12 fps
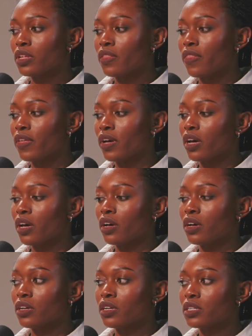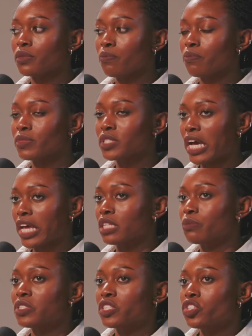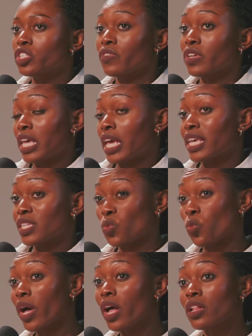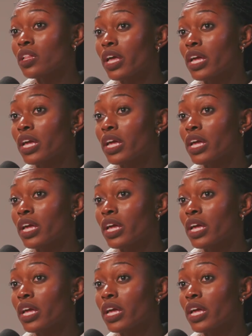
the title and position of a king as well,